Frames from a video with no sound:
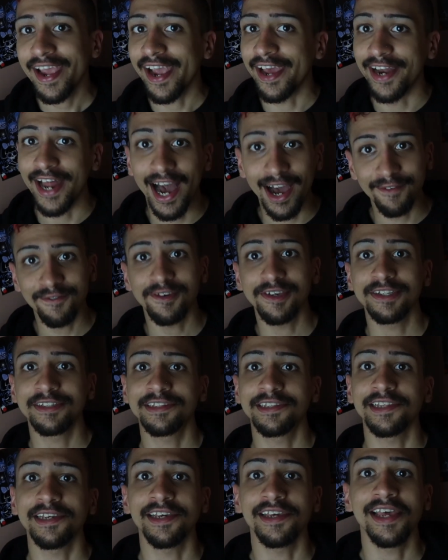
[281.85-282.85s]
and
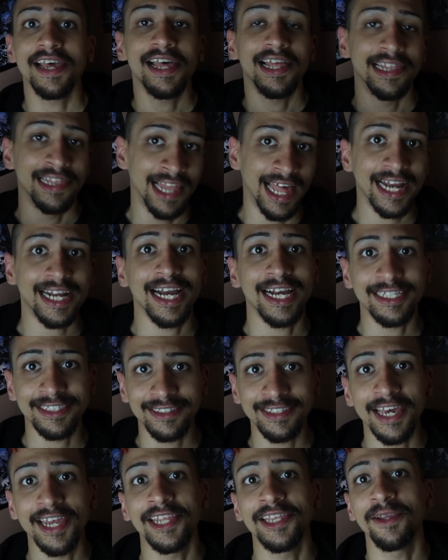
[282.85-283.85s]
obviously, like I
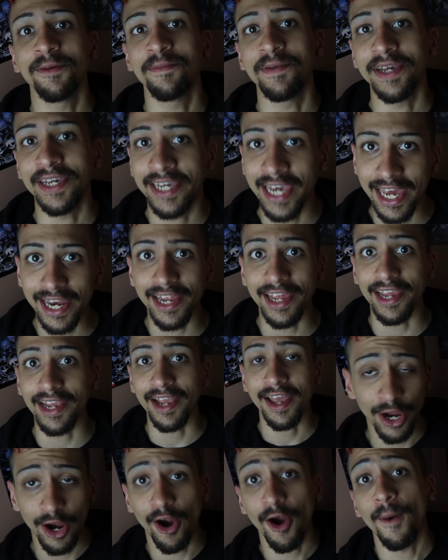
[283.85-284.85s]
said in the beginning,
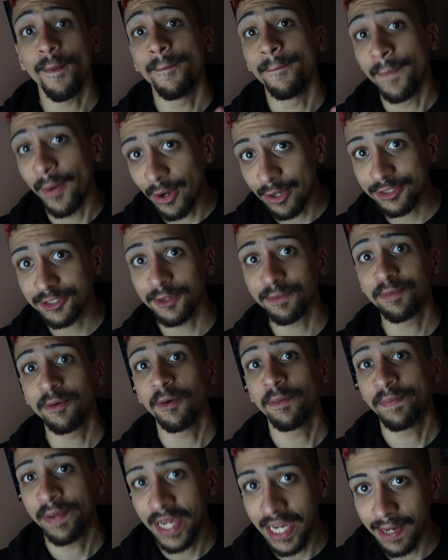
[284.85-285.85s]
there are
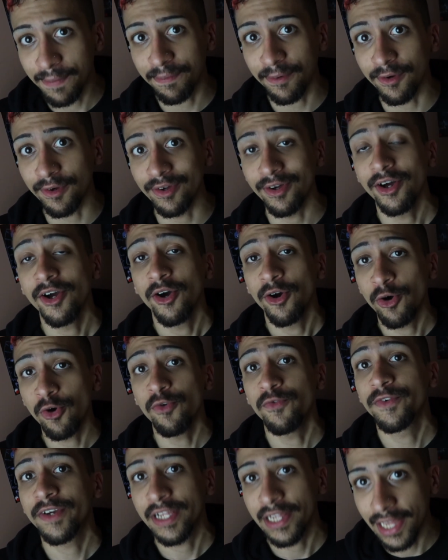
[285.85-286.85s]
multiple people
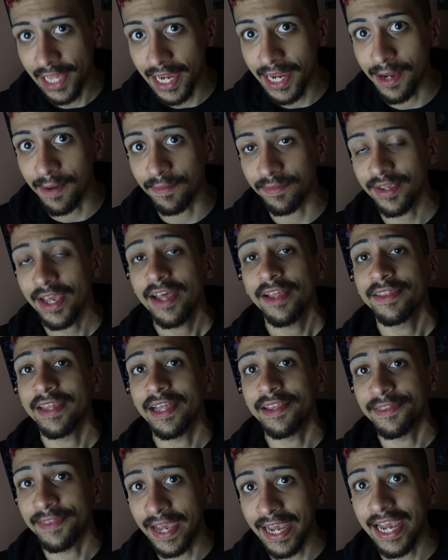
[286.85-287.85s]
who've claimed
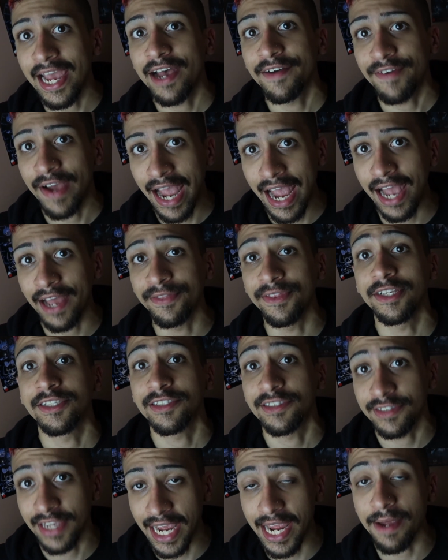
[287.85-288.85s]
that they have had the
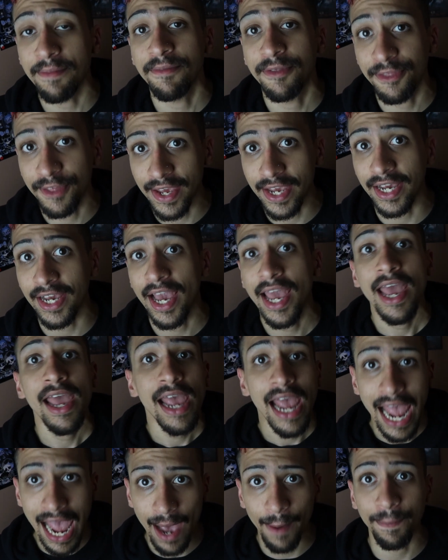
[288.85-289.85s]
same
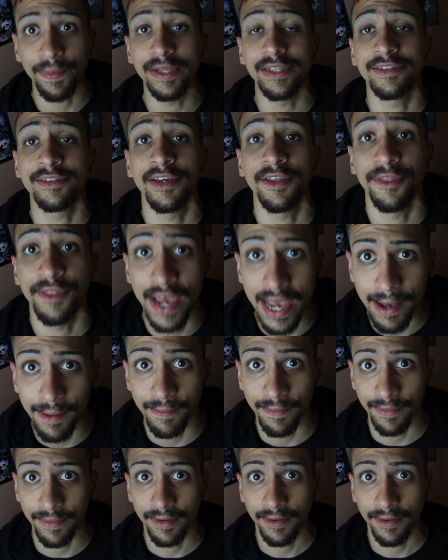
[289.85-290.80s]
thing happen to them.